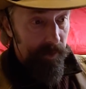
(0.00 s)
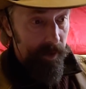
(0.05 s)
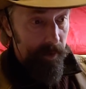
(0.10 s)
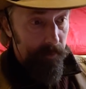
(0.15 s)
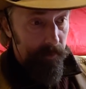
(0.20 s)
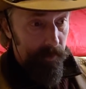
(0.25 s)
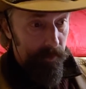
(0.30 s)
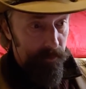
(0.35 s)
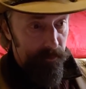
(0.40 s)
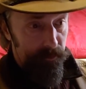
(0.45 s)

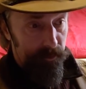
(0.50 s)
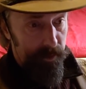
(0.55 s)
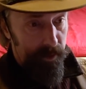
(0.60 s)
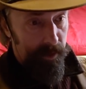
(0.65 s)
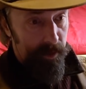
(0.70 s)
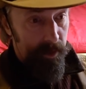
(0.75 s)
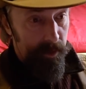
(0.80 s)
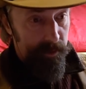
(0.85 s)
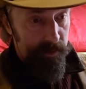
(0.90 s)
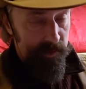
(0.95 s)
types of
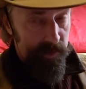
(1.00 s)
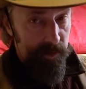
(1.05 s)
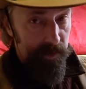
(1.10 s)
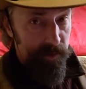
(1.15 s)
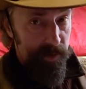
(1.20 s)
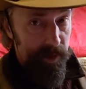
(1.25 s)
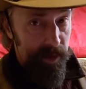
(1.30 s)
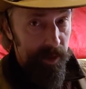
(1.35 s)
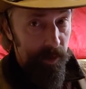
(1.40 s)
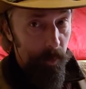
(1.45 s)

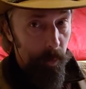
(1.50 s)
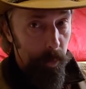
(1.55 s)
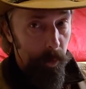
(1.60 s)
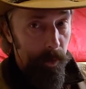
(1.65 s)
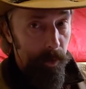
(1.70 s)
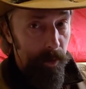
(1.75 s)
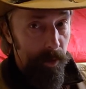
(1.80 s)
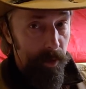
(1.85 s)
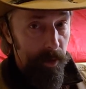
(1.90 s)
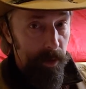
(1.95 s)
synthetic
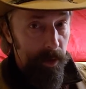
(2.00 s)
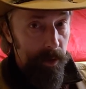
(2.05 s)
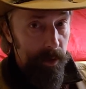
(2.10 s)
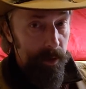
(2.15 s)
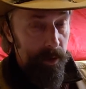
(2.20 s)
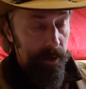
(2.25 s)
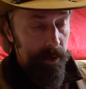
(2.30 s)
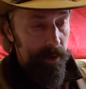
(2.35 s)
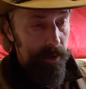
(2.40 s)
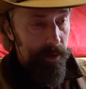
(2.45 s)
wool
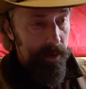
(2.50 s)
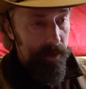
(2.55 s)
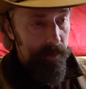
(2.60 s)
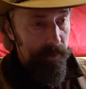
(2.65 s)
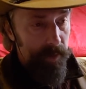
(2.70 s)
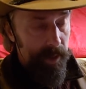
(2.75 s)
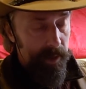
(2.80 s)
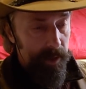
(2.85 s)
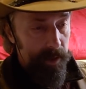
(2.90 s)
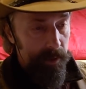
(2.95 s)

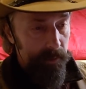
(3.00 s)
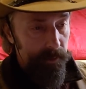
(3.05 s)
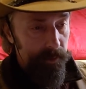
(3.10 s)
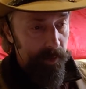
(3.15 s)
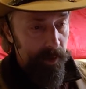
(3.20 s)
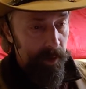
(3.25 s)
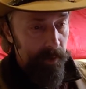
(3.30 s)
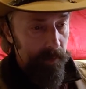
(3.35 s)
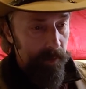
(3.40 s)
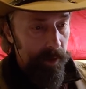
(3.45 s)
and that kind of
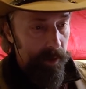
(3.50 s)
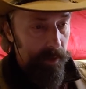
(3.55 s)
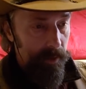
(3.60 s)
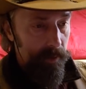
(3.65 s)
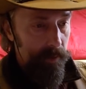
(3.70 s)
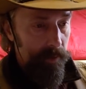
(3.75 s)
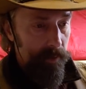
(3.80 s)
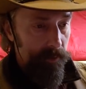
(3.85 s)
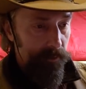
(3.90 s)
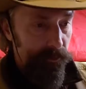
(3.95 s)
thing, the
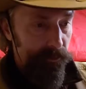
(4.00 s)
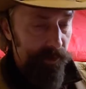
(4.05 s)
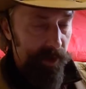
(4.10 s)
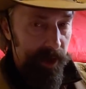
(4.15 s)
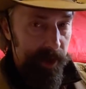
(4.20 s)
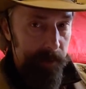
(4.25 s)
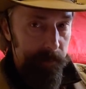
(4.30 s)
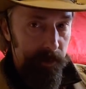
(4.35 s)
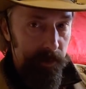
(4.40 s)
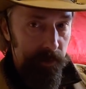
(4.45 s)

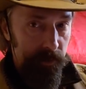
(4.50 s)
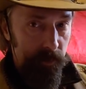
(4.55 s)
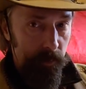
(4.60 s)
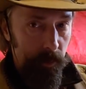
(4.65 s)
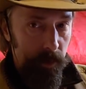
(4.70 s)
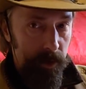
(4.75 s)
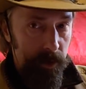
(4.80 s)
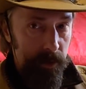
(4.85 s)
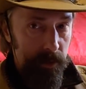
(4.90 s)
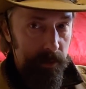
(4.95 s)
fibers
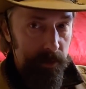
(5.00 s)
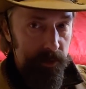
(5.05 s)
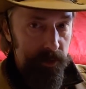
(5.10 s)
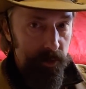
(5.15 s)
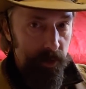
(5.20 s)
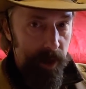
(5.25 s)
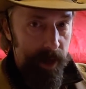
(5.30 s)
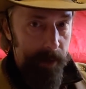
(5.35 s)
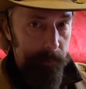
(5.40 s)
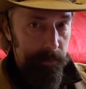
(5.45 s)
will
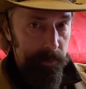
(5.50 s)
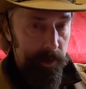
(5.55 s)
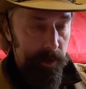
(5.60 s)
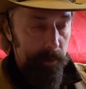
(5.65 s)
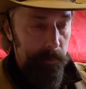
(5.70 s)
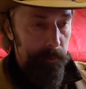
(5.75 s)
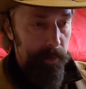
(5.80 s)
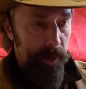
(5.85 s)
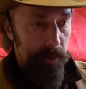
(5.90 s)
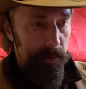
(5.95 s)
trap
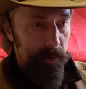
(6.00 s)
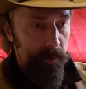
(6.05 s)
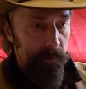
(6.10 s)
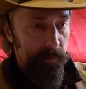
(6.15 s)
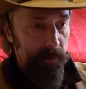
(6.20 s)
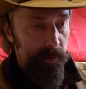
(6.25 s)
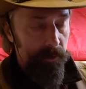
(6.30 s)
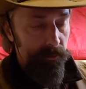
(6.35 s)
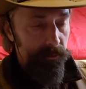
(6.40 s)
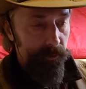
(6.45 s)
little
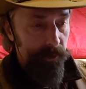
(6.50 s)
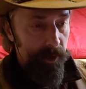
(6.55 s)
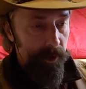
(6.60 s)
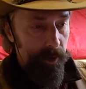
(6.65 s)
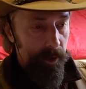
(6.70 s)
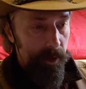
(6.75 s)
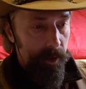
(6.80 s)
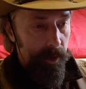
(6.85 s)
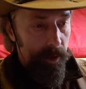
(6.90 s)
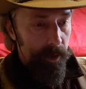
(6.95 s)
bubbles of
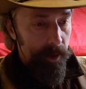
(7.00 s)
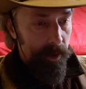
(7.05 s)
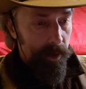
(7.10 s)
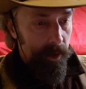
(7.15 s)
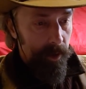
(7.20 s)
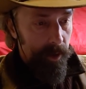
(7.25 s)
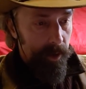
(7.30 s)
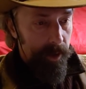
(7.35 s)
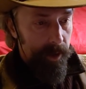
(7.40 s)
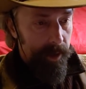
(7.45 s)

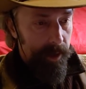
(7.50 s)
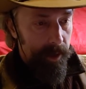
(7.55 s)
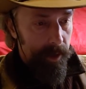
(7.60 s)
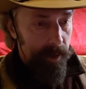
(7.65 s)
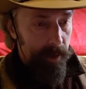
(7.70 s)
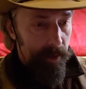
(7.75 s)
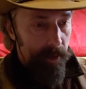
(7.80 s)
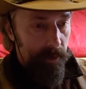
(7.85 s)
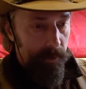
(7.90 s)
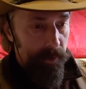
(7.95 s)

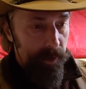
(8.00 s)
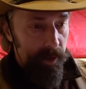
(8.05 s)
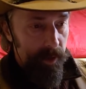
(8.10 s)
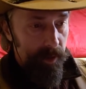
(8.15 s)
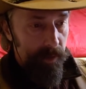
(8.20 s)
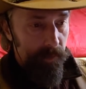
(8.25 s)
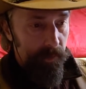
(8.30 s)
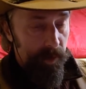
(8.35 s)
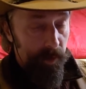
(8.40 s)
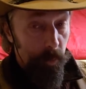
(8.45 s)
air that
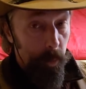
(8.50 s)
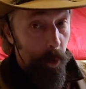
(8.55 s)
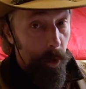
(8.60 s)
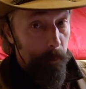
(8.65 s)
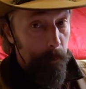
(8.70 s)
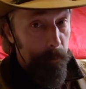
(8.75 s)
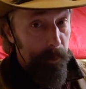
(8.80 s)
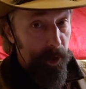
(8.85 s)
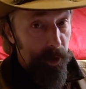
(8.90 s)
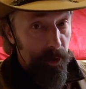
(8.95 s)

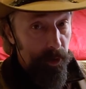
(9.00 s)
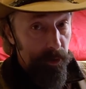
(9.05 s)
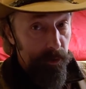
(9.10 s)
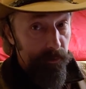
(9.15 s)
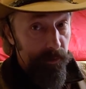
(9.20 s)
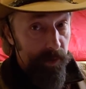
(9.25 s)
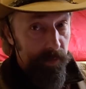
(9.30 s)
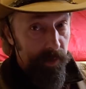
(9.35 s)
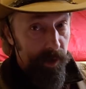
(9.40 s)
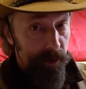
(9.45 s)
won't
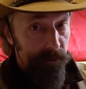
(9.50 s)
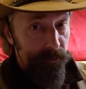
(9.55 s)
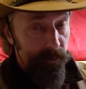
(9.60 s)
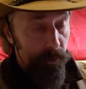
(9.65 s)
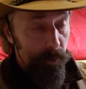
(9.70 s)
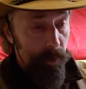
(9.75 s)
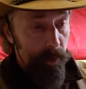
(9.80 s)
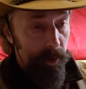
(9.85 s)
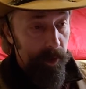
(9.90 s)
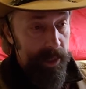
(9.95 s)
move, and
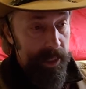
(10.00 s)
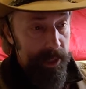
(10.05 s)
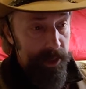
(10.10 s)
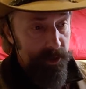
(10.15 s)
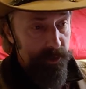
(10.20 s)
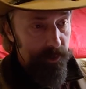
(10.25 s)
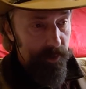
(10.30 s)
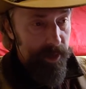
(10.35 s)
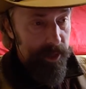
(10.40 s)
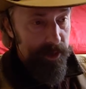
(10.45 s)
therefore
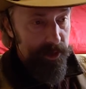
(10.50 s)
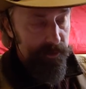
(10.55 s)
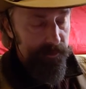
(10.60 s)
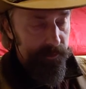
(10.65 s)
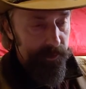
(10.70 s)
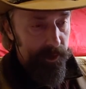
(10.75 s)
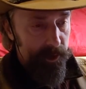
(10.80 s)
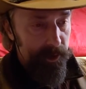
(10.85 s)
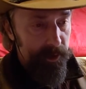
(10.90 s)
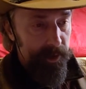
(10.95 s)
heat
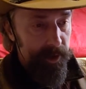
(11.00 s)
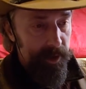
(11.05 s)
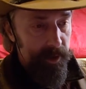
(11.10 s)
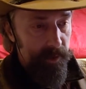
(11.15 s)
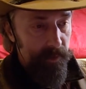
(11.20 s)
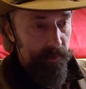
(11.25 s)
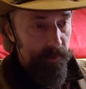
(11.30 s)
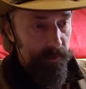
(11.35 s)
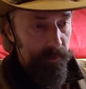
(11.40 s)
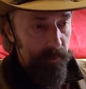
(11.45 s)
transfer
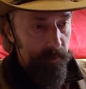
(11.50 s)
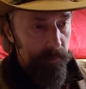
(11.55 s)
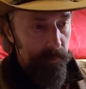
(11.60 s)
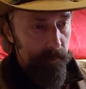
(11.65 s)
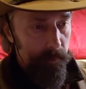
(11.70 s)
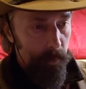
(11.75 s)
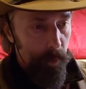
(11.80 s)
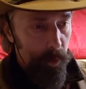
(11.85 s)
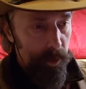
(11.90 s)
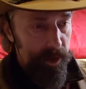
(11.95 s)
is
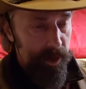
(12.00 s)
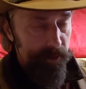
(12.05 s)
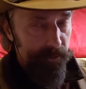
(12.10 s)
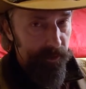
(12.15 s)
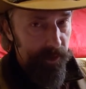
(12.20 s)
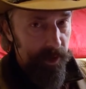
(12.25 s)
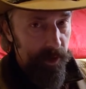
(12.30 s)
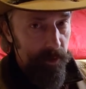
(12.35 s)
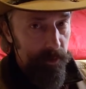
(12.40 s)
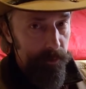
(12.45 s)
more
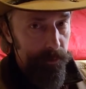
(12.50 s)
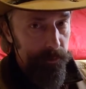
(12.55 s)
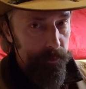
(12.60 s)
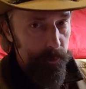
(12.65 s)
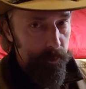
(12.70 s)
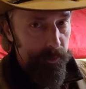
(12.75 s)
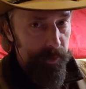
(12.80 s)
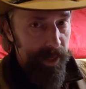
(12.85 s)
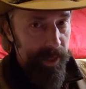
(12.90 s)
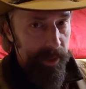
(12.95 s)
difficult
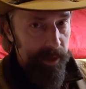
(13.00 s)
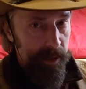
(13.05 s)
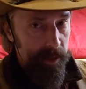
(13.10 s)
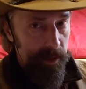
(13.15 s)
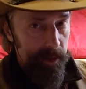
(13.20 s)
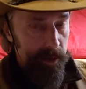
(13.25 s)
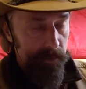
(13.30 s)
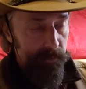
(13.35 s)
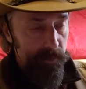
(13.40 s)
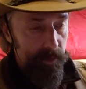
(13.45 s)
through that
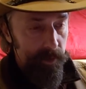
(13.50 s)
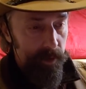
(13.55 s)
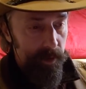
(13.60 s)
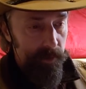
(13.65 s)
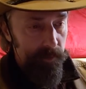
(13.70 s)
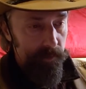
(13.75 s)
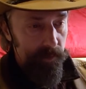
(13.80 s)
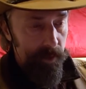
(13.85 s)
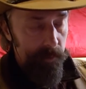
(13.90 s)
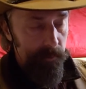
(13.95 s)
kind of
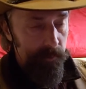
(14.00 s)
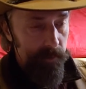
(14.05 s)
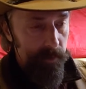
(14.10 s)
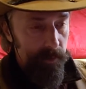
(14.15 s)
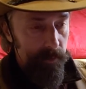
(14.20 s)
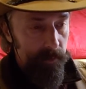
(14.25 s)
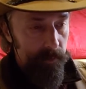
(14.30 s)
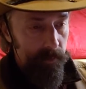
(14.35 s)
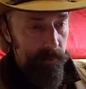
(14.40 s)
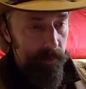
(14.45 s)
a
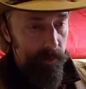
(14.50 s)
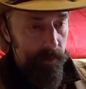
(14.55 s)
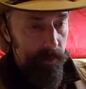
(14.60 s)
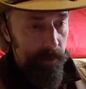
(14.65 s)
substance.